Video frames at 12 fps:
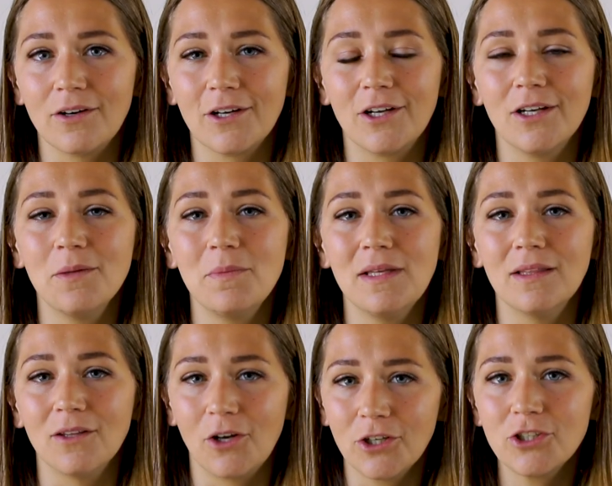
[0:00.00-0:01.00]
are going to be
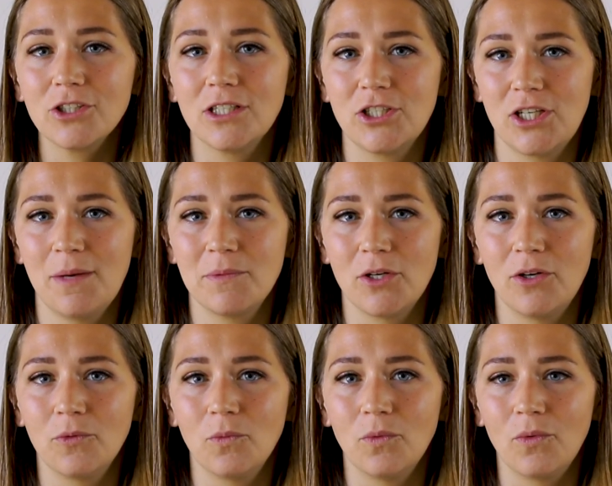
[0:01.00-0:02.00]
largely shaped
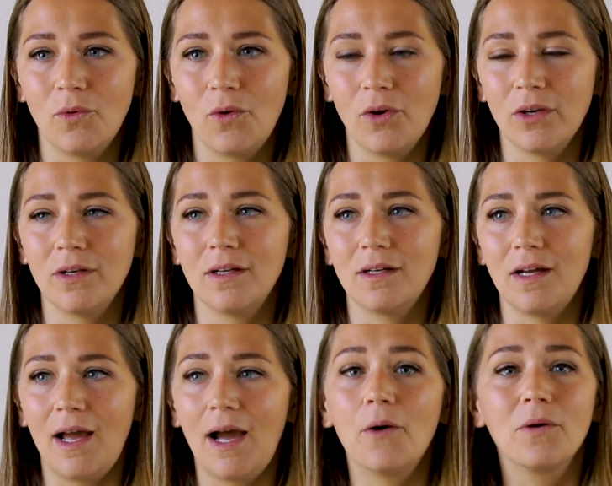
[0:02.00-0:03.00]
on
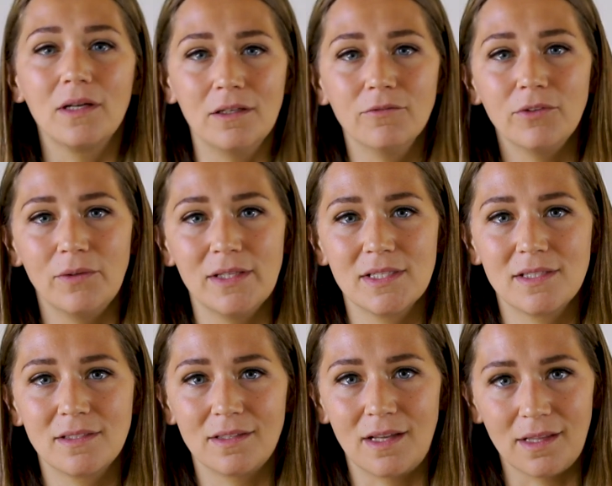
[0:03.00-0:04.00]
our
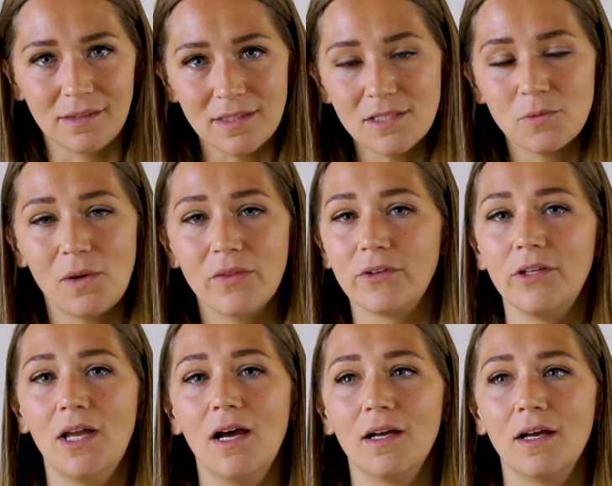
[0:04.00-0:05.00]
influence, at least while they're
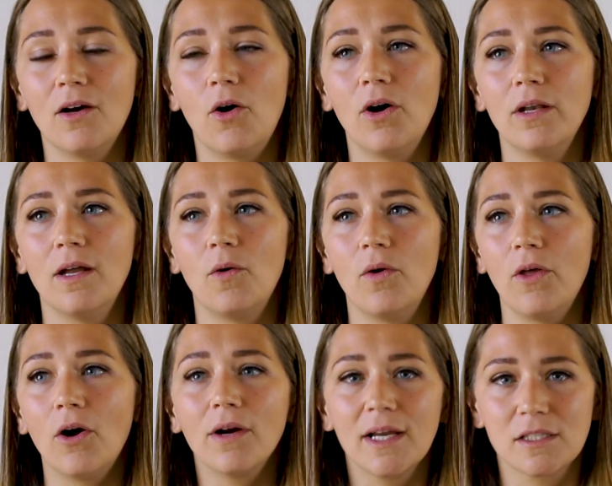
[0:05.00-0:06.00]
young, on
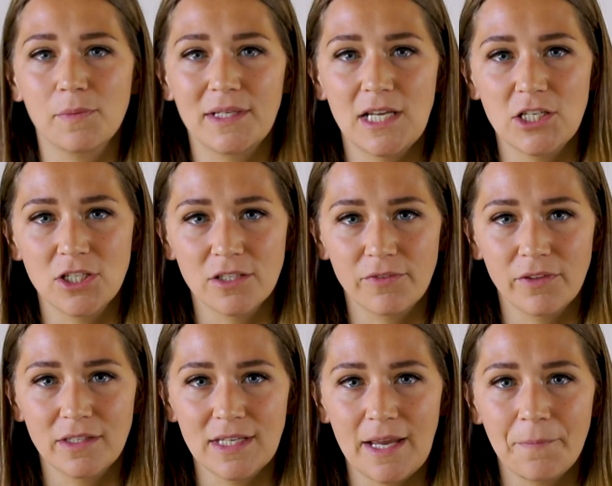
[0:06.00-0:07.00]
our expectations
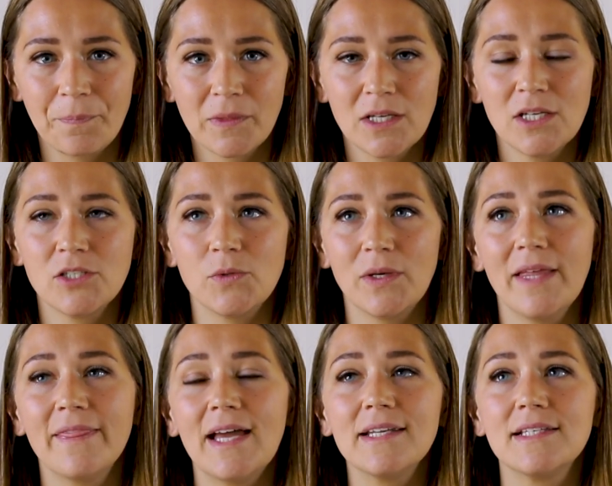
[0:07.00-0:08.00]
for the day. So
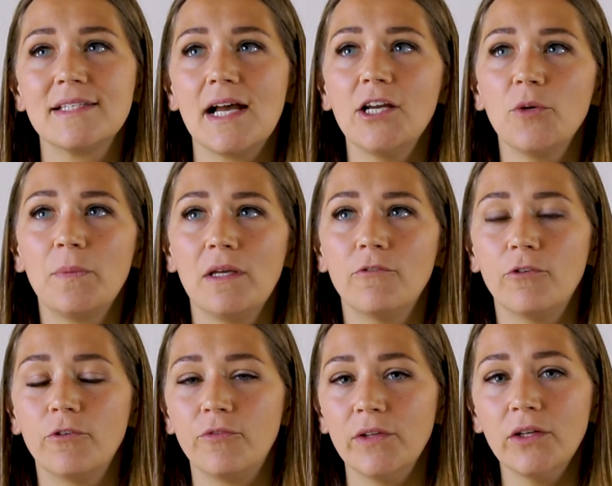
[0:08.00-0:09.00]
again, that desire being
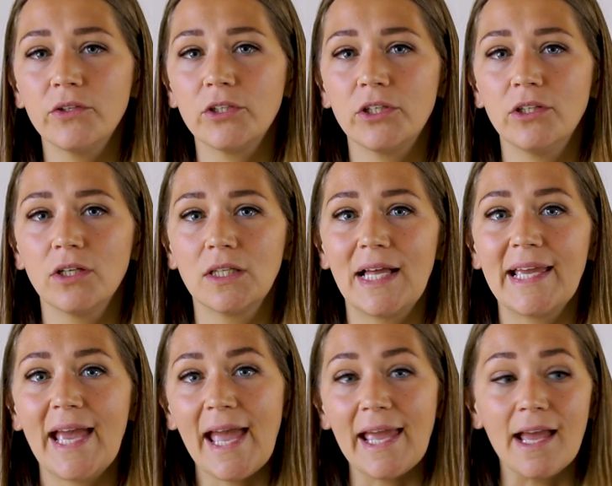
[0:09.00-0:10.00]
fulfilled could look like,
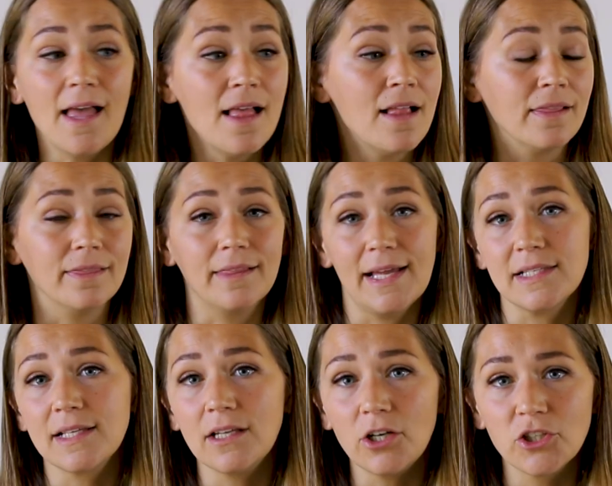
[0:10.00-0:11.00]
hey,
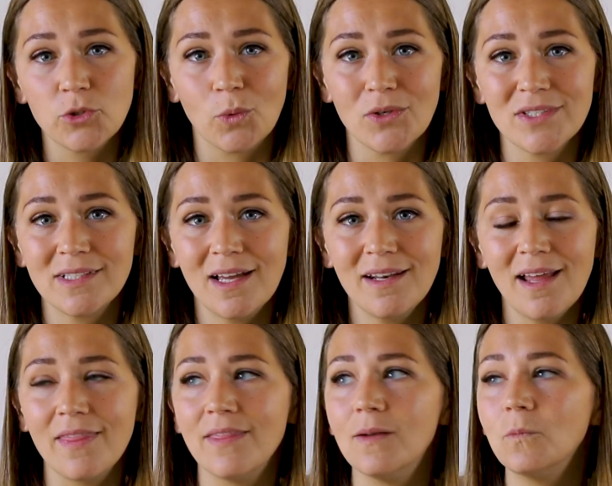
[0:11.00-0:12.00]
let's get our chores done
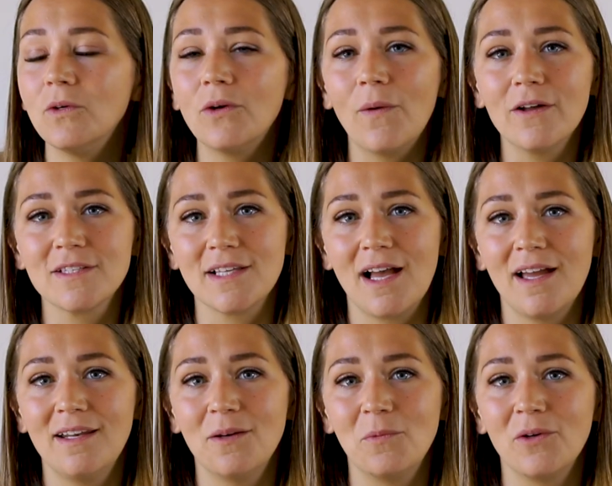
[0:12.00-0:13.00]
and then we'll go
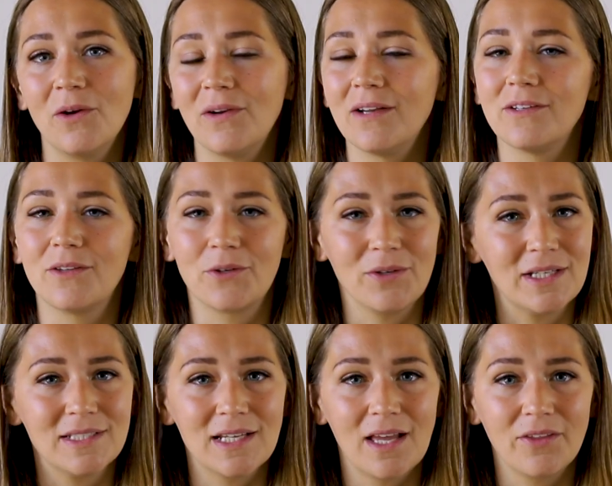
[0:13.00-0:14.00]
outside and we'll go down to the
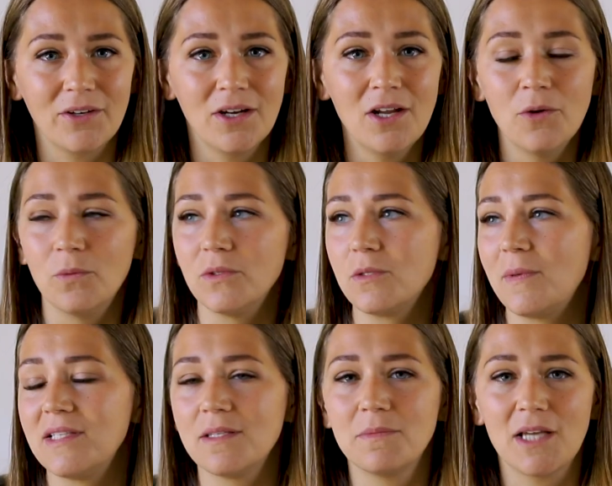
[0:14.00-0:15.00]
creek together. We'll
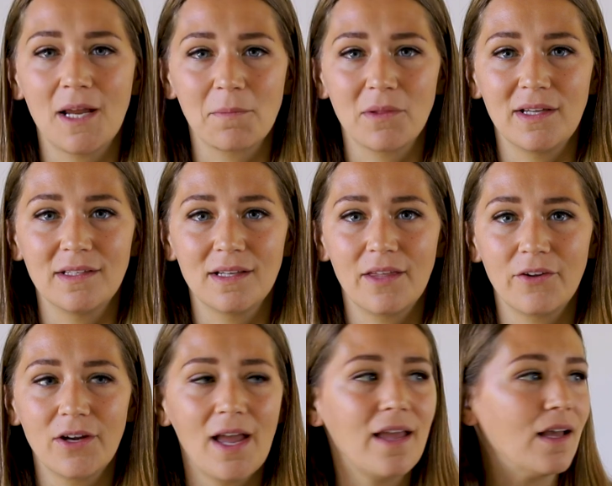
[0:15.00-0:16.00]
spend some time playing
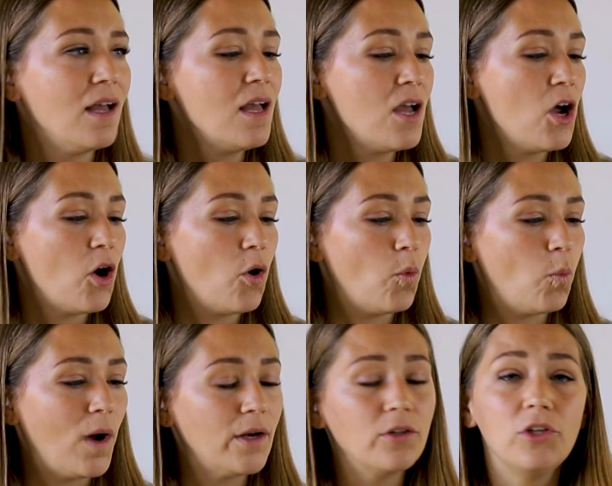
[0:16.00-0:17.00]
together. Hey,
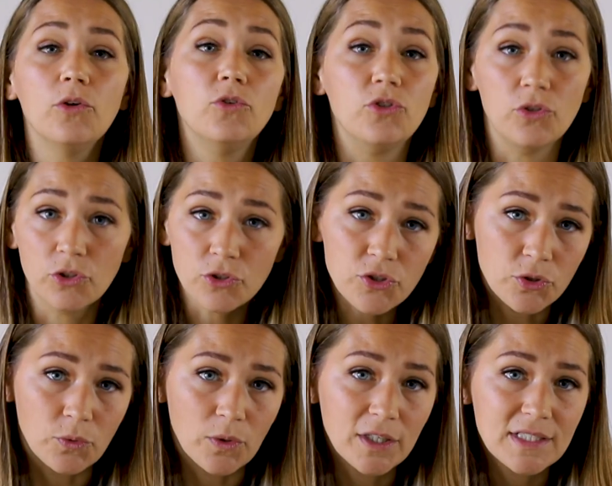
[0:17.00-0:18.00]
why don't you do your
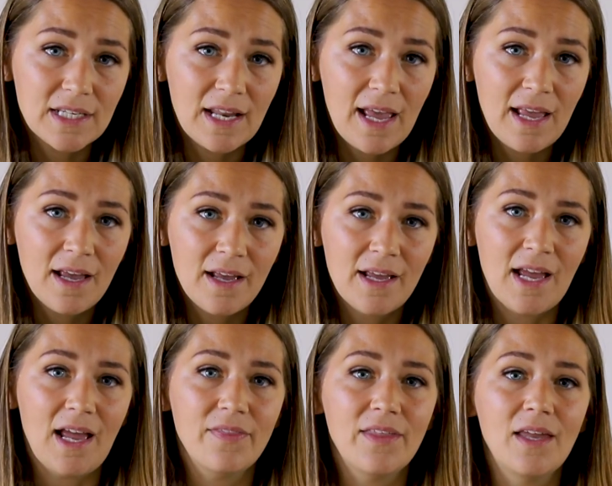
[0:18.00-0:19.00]
schoolwork today
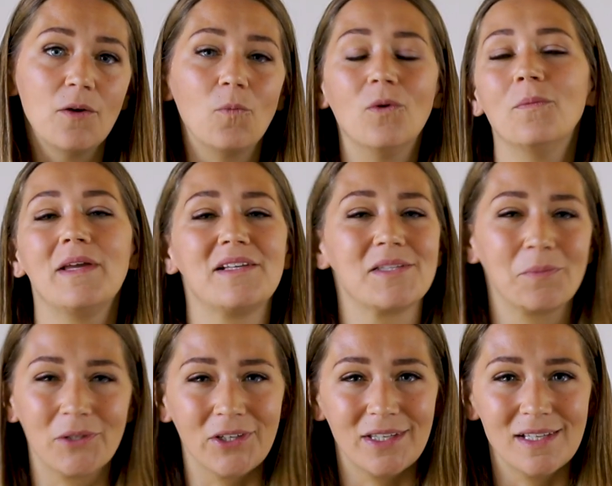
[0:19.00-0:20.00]
and then we'll make
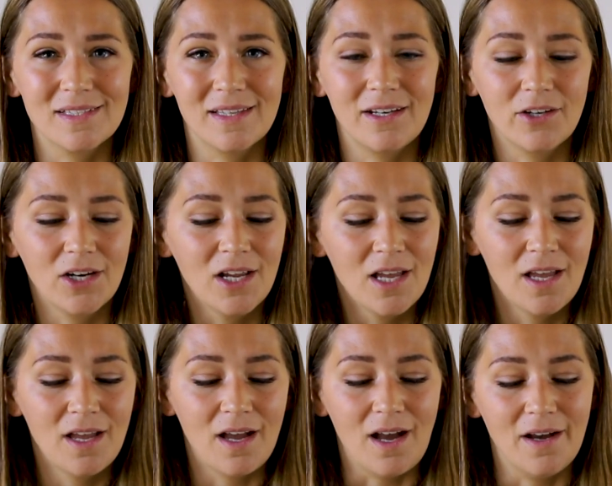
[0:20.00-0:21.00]
some cookies later.
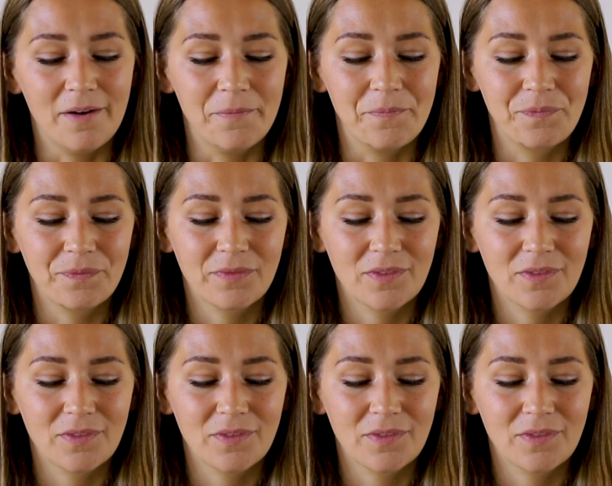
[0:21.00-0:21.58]
And